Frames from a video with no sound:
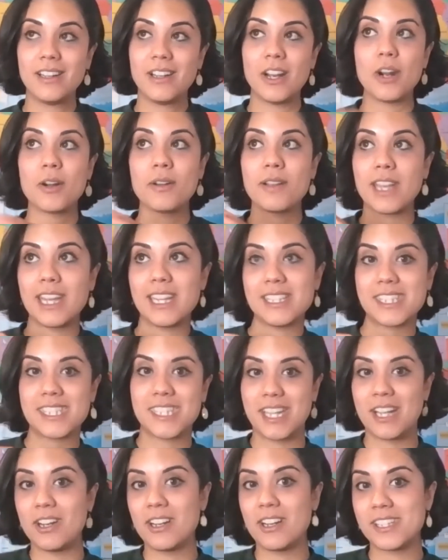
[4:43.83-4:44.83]
okay,
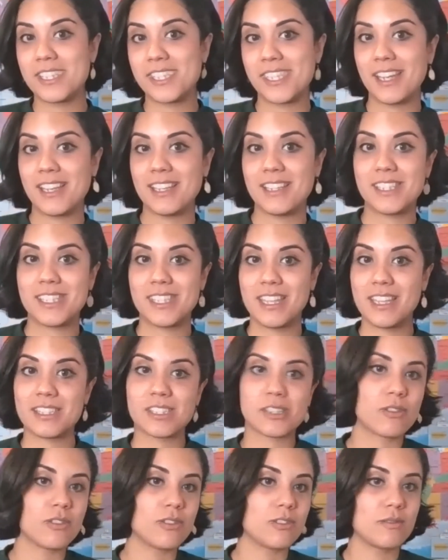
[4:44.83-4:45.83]
Sarah says
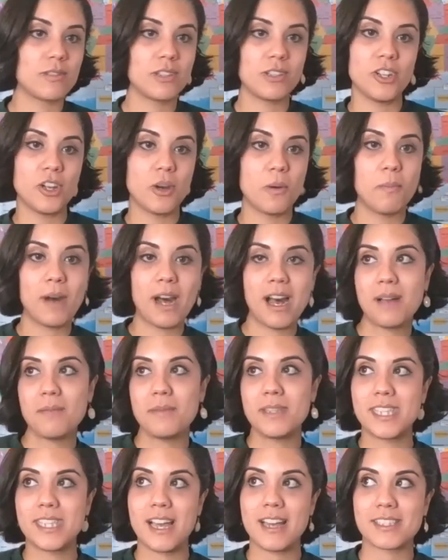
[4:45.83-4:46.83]
this, or, Bob
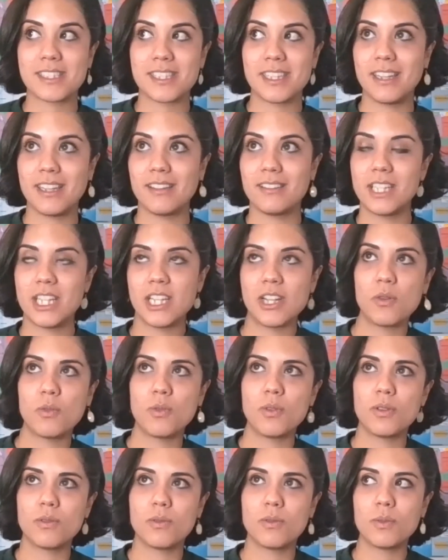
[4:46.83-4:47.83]
is asking,
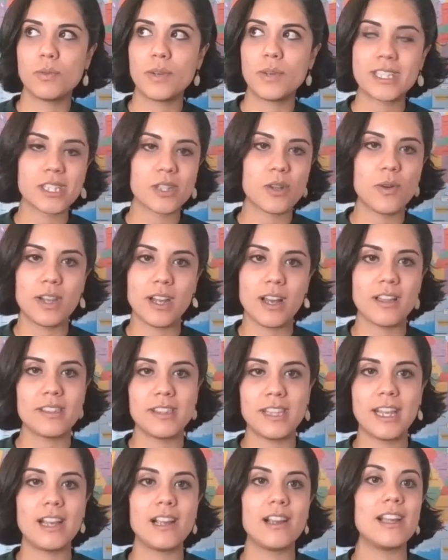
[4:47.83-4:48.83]
well, what's going on
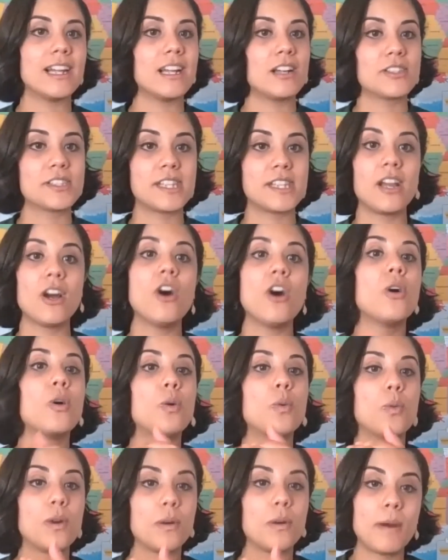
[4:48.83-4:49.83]
there? And I'll say,
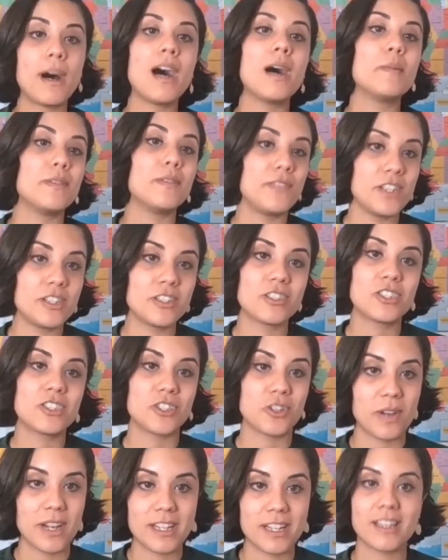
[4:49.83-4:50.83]
oh, well, Bob, if you just
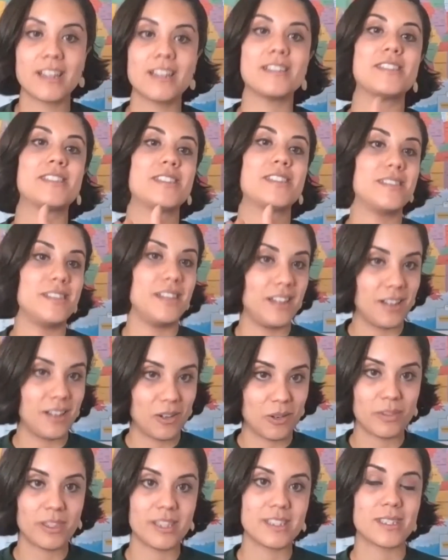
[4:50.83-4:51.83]
joined us,
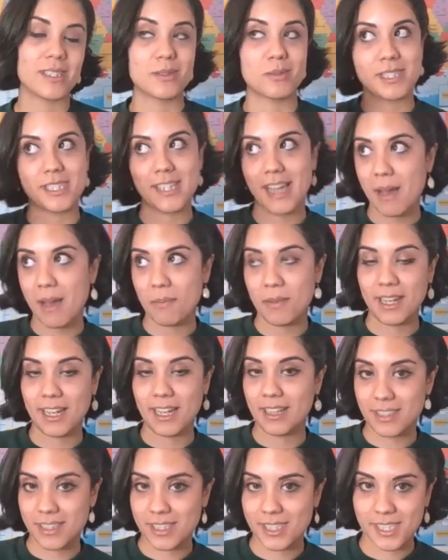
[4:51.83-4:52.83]
this is what's happening
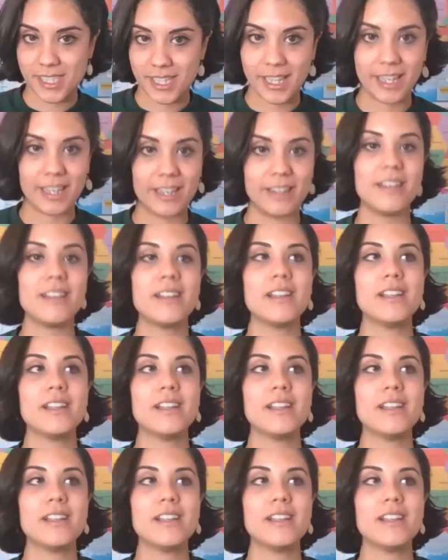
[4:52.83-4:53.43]
at this scene.